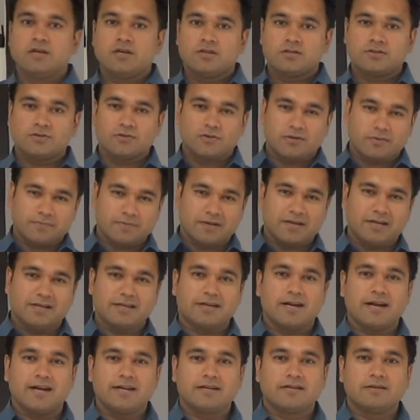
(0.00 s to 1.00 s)
So you typically
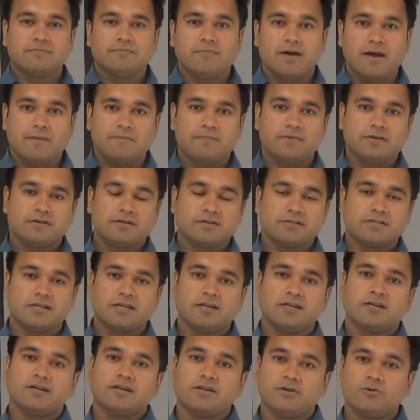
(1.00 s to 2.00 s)
write the mappers
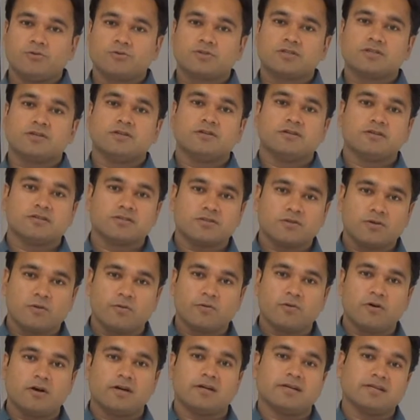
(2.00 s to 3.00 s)
and reducers.
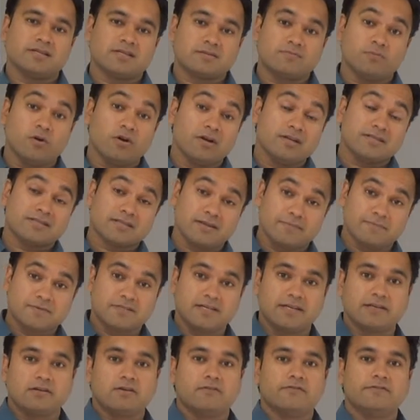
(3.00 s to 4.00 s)
You've got a small
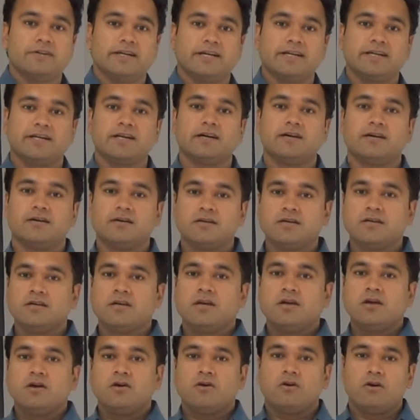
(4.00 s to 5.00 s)
subset of data
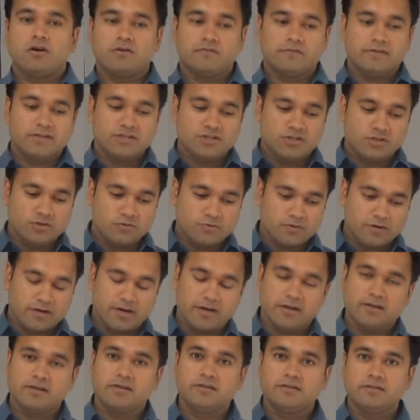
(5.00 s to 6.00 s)
on which you
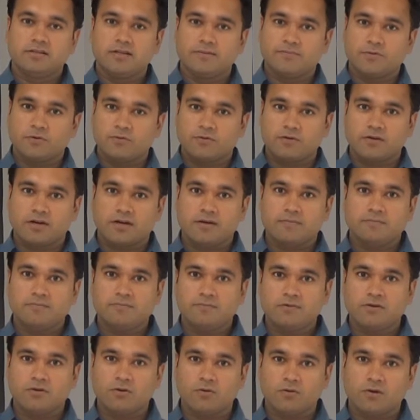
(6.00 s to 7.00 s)
run the program
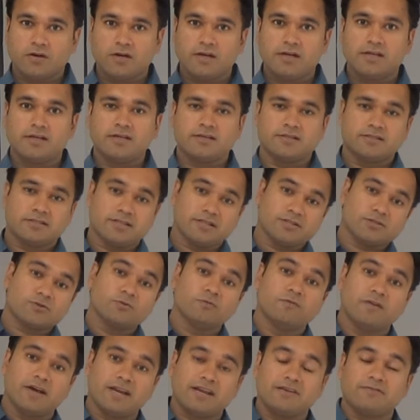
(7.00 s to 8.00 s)
locally just to
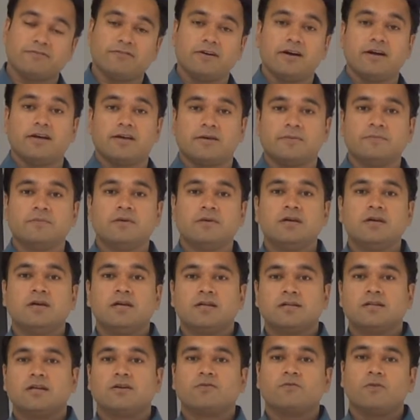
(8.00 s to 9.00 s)
verify
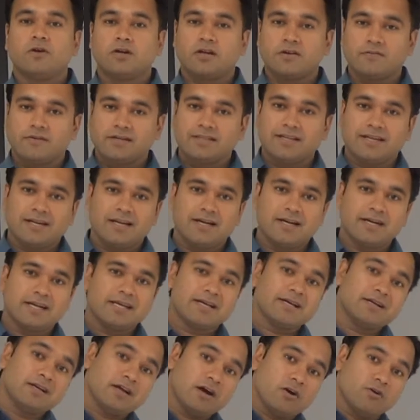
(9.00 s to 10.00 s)
that whatever the
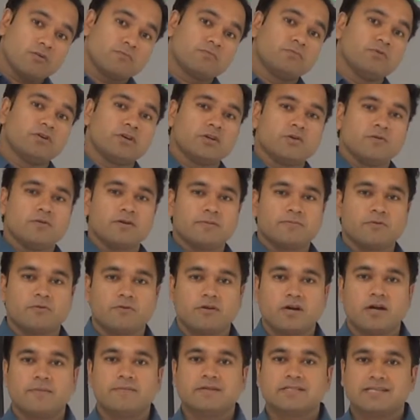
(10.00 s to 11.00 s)
analytical output your
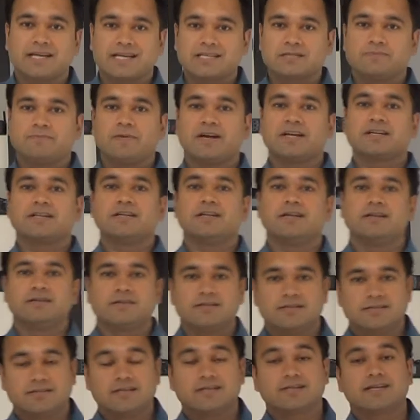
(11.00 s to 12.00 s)
program is expected,
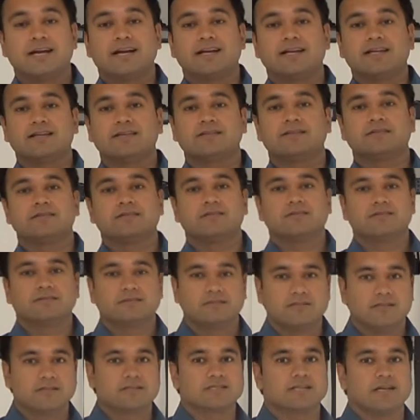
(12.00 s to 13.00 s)
is it getting
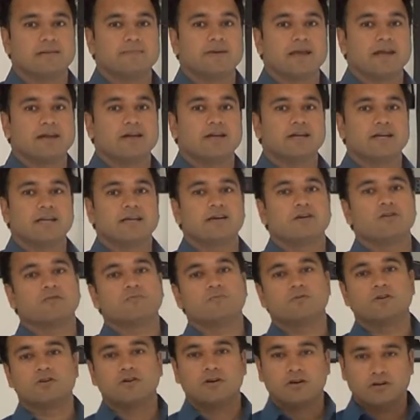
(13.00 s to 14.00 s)
the same analytical
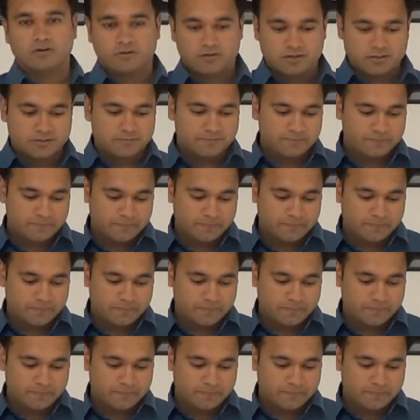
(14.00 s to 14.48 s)
output or not.